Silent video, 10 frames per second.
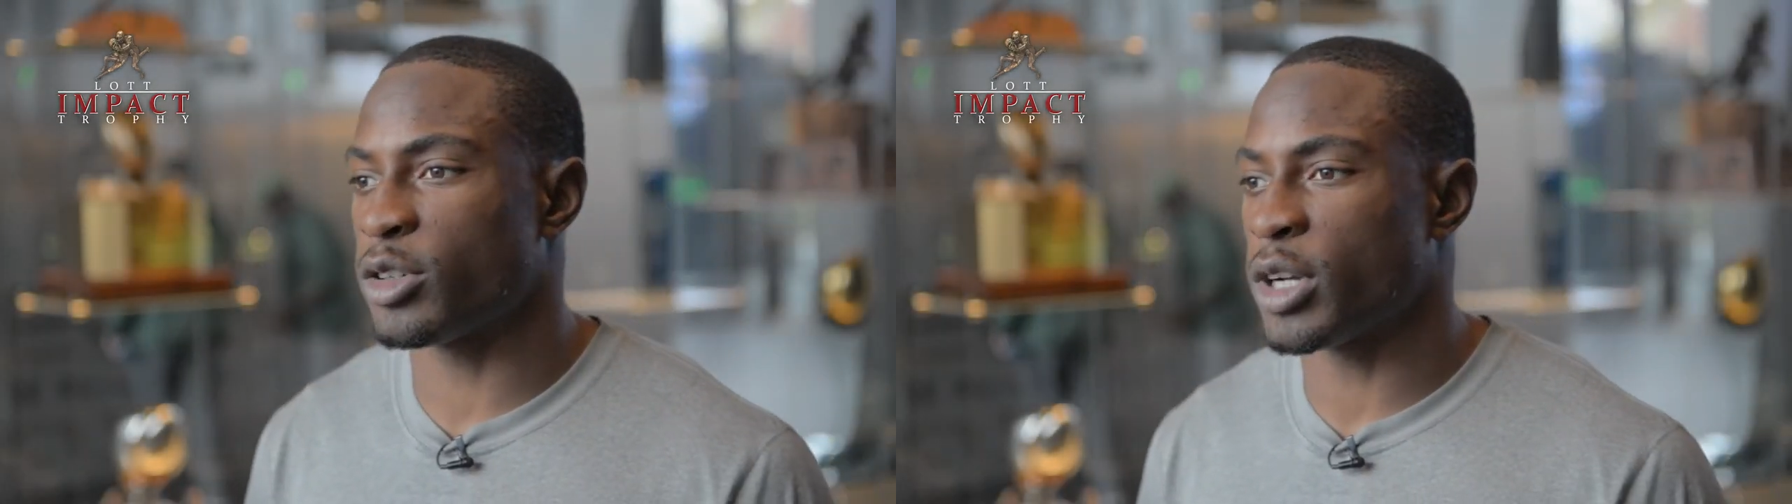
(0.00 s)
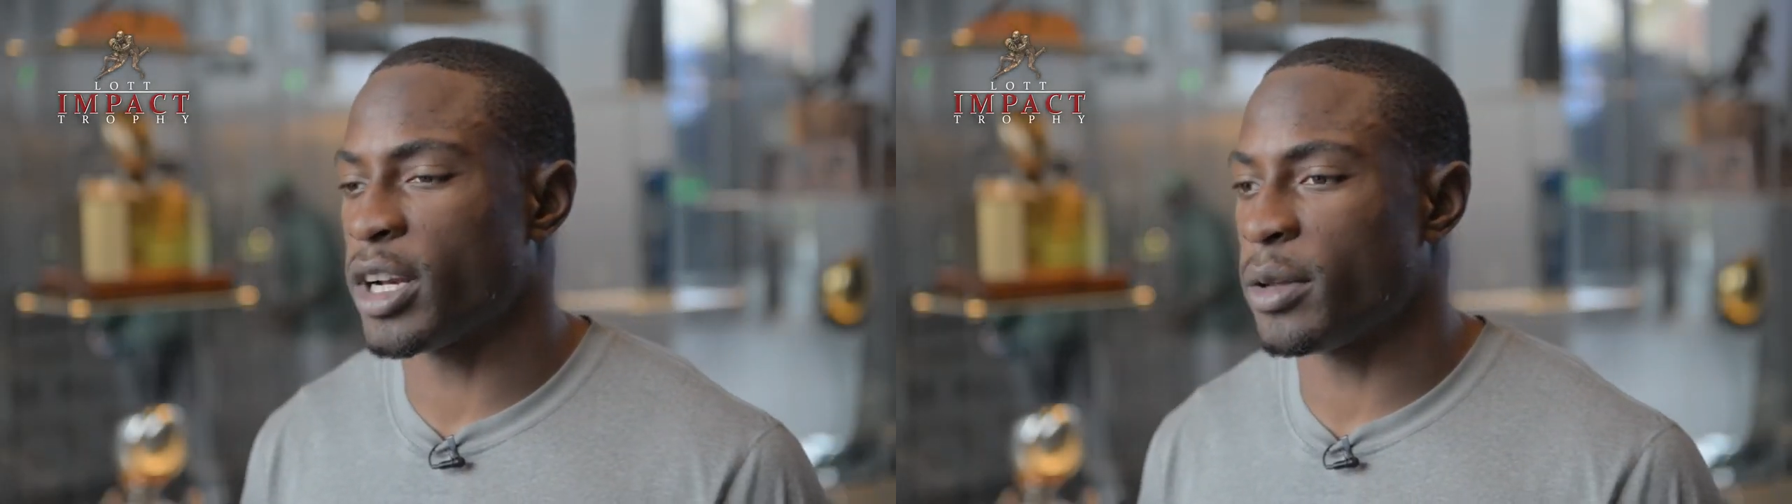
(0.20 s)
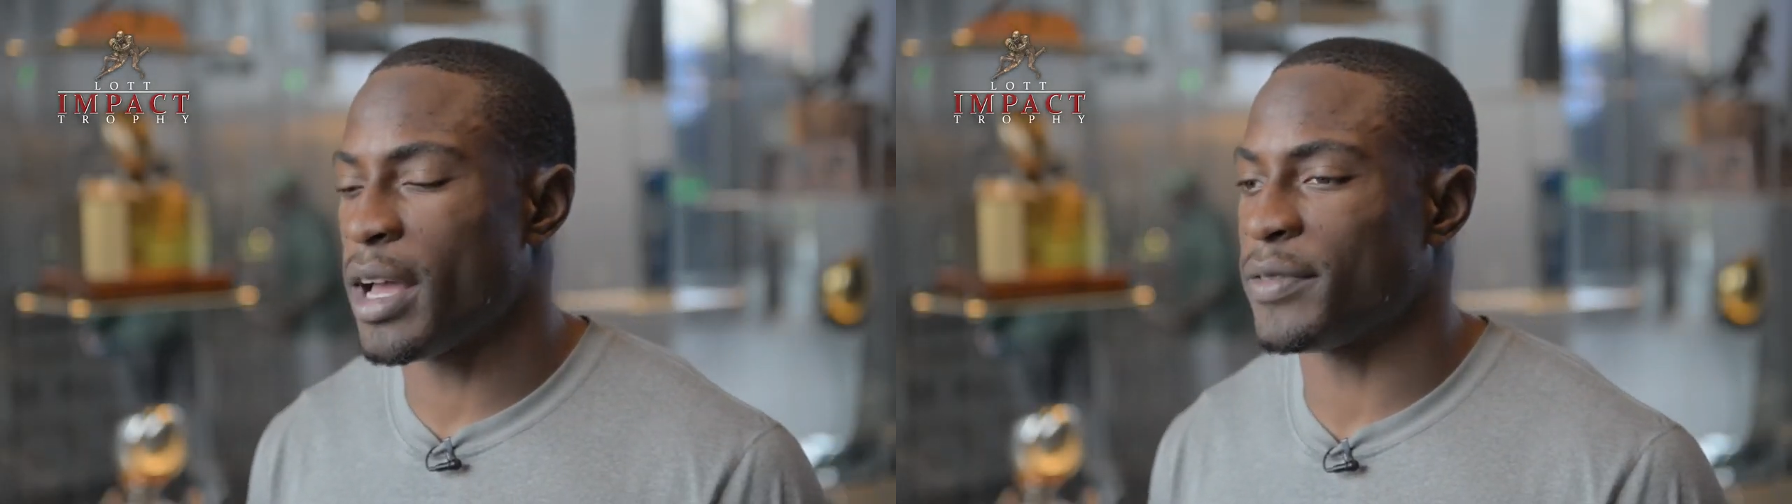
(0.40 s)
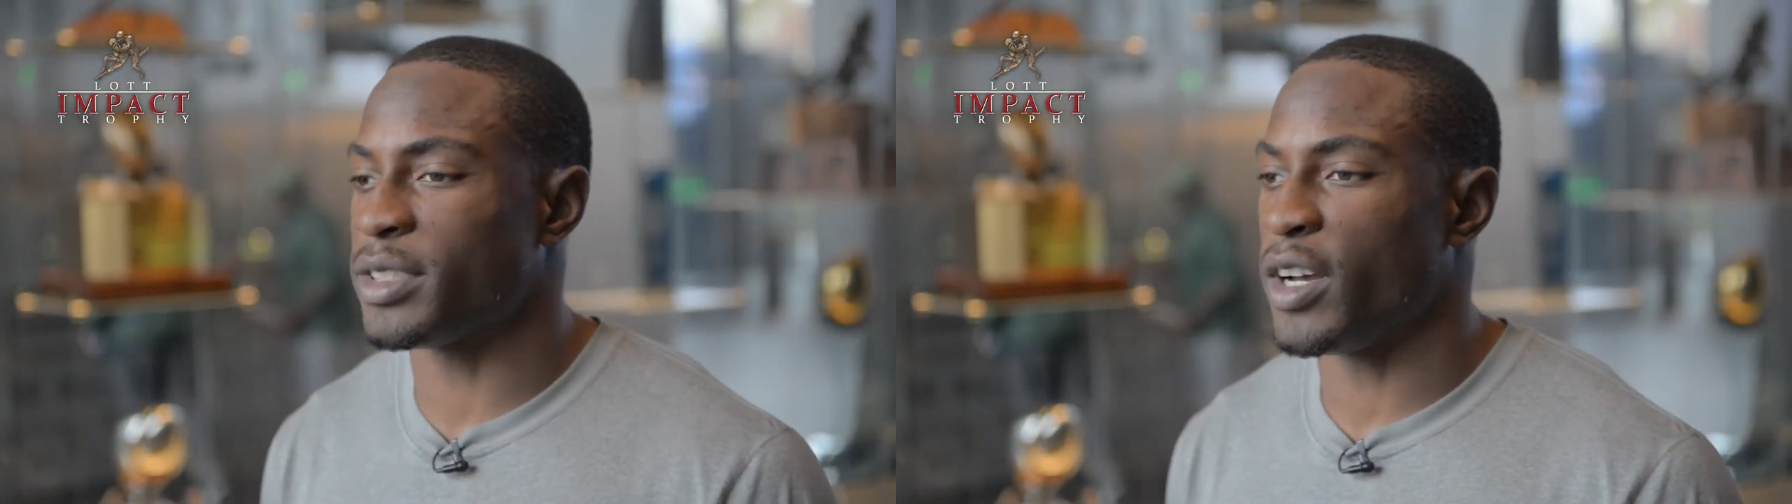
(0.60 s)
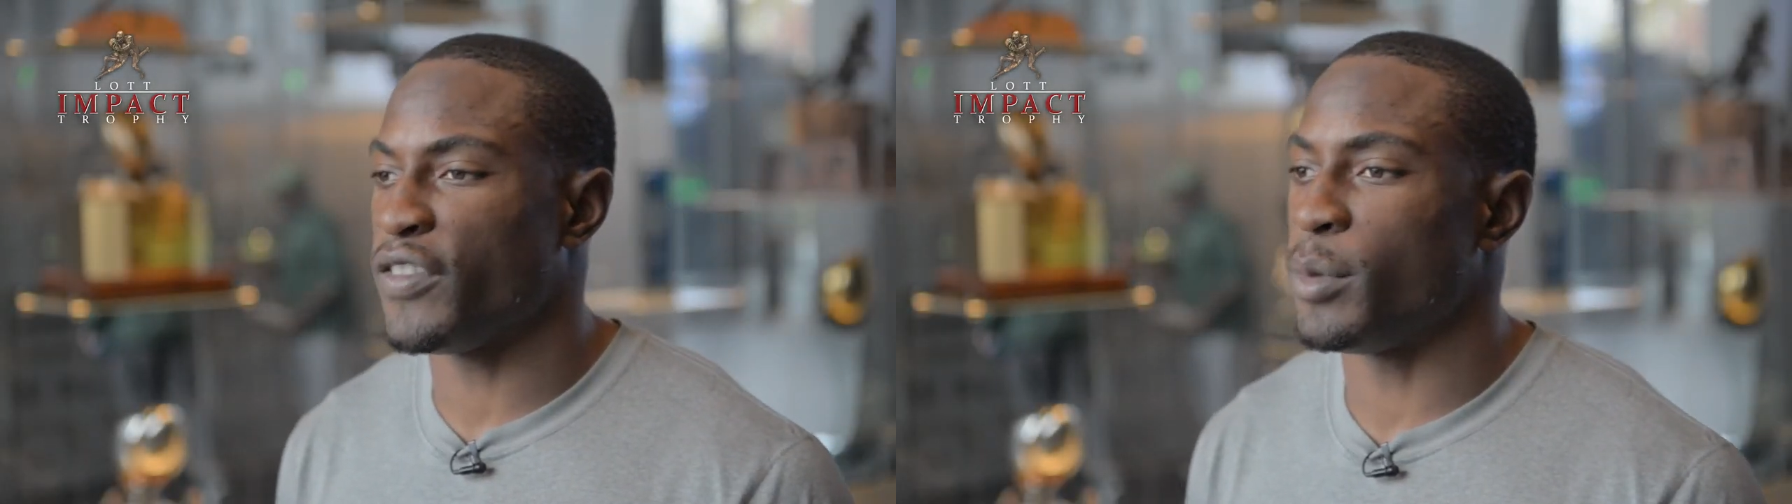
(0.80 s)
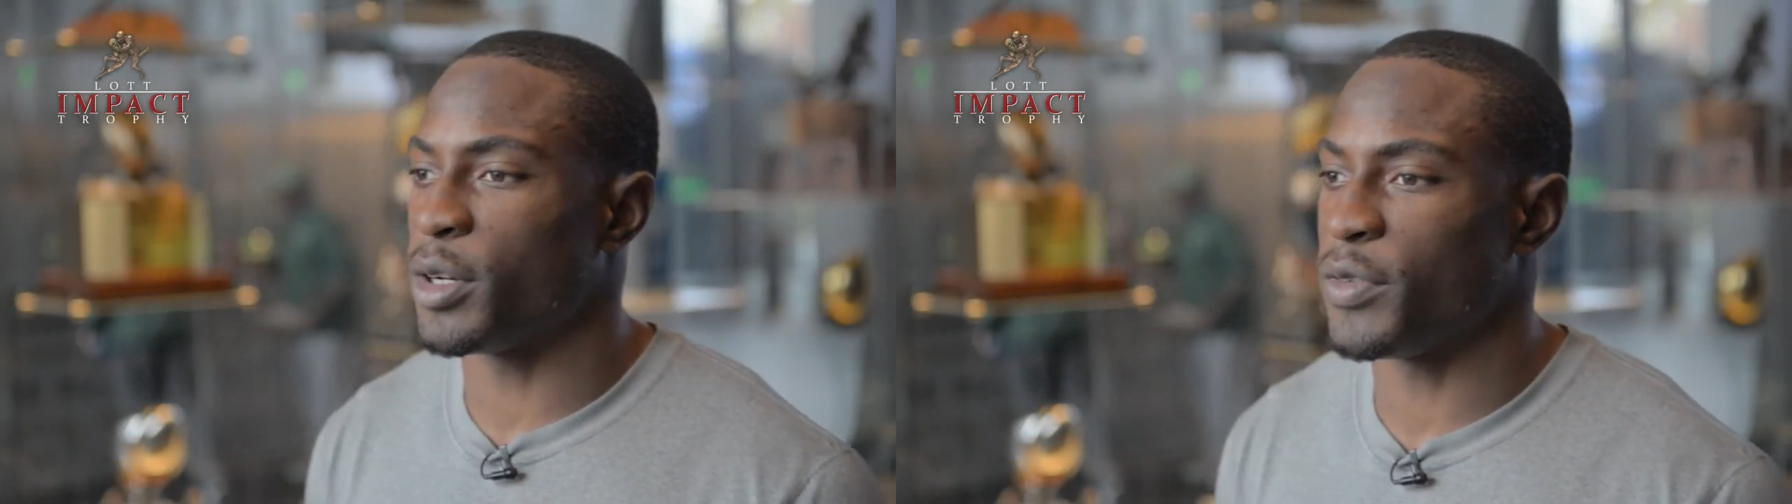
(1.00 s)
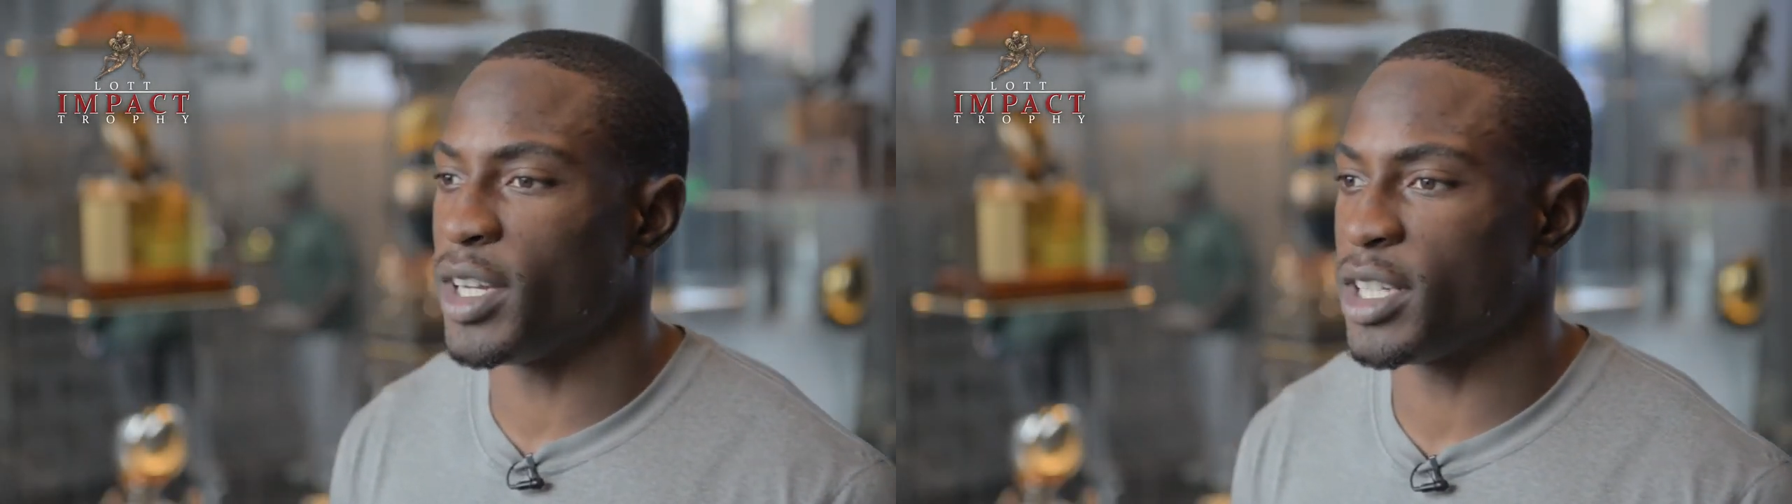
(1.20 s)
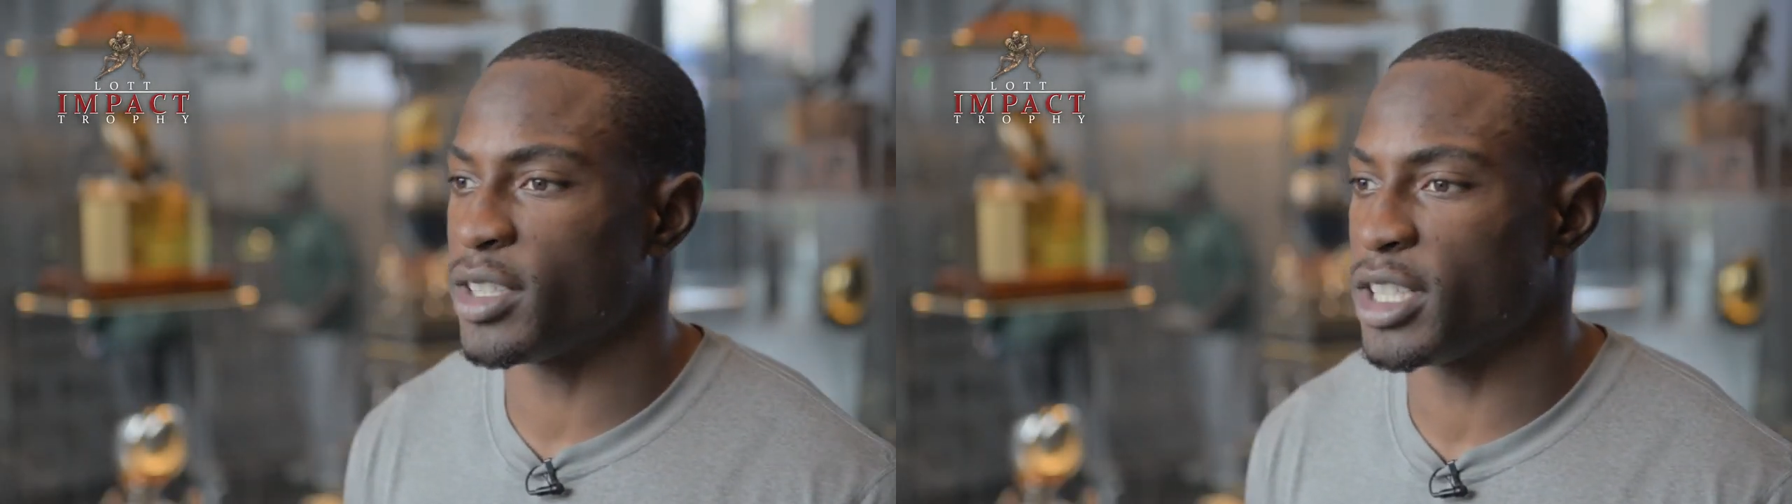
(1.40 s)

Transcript: trying to have self-motivation,